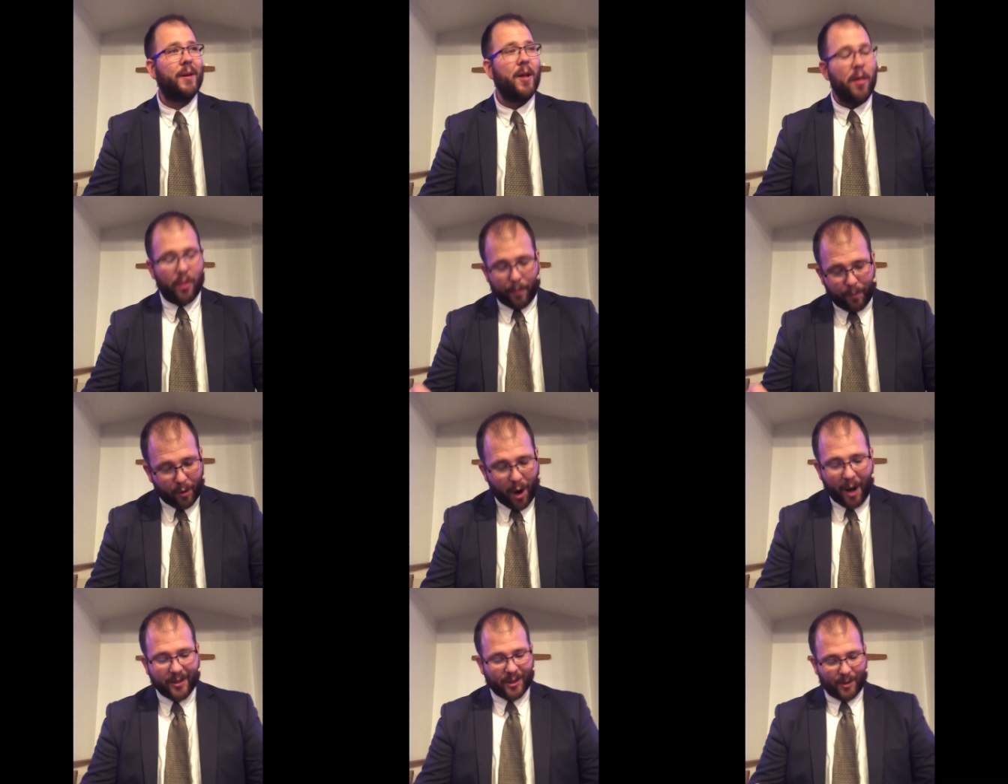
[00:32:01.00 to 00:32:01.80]
the
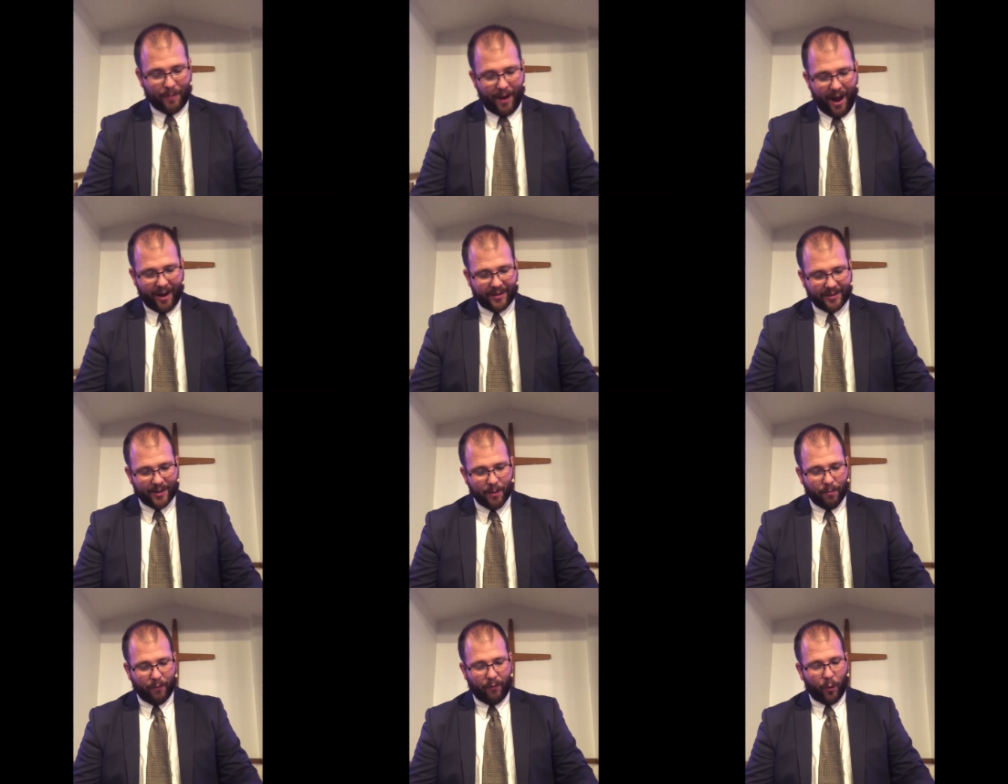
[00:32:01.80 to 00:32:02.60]
prospect
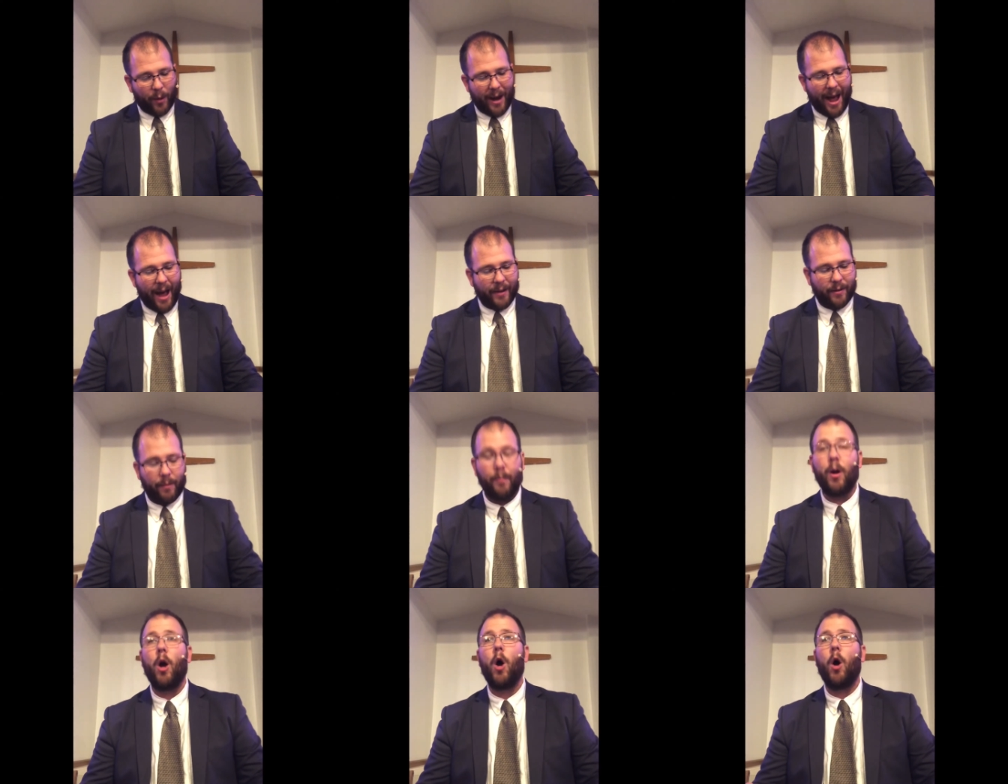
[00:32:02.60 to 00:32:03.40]
before
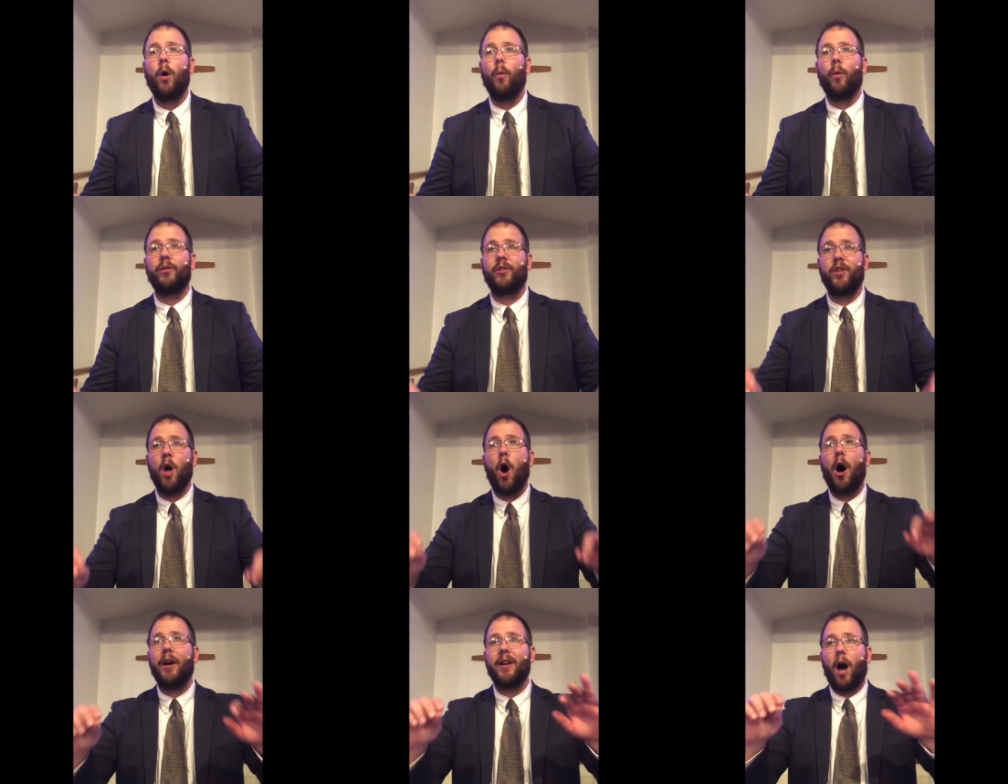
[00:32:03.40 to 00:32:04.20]
Adam, was
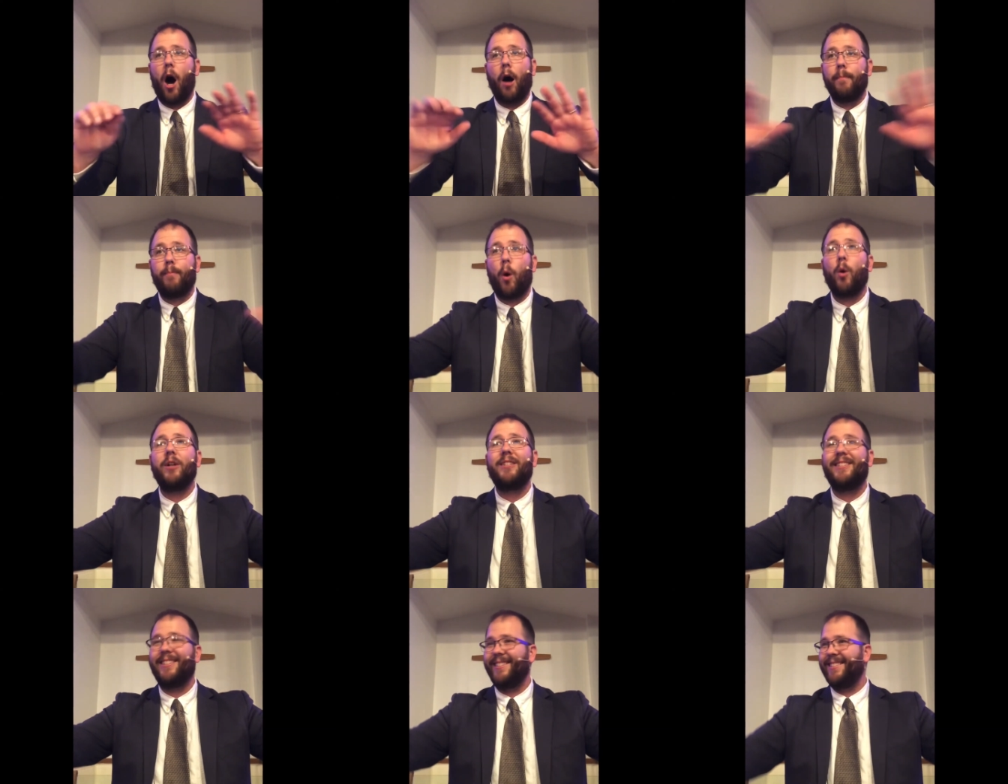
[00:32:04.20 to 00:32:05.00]
not
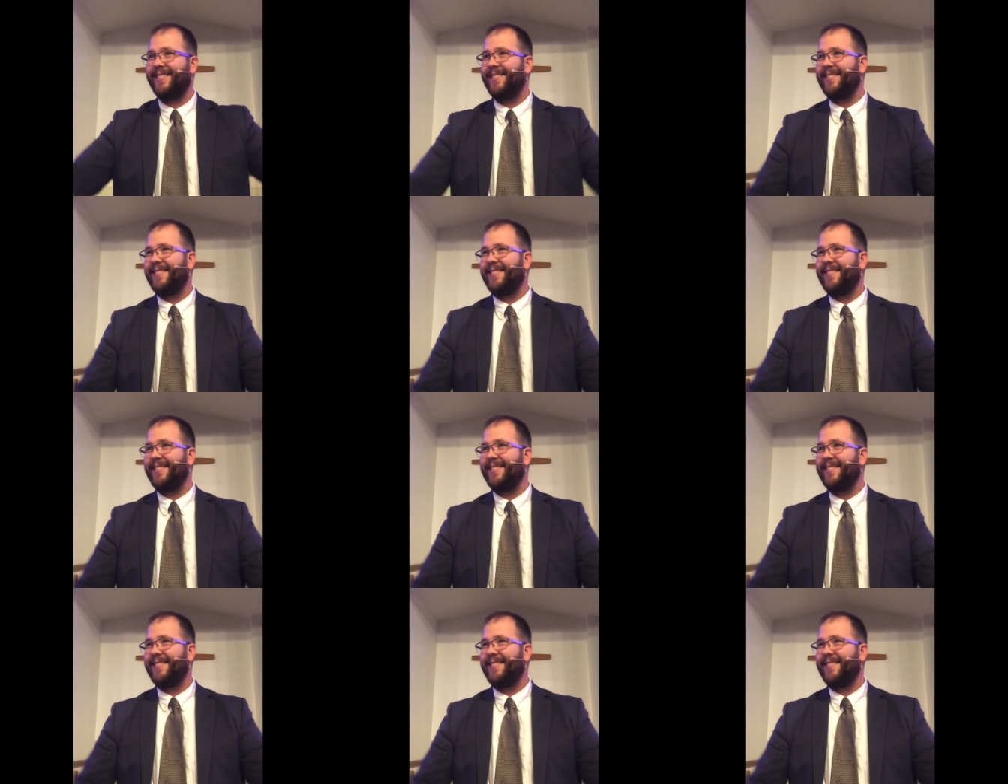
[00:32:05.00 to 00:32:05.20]
aborted.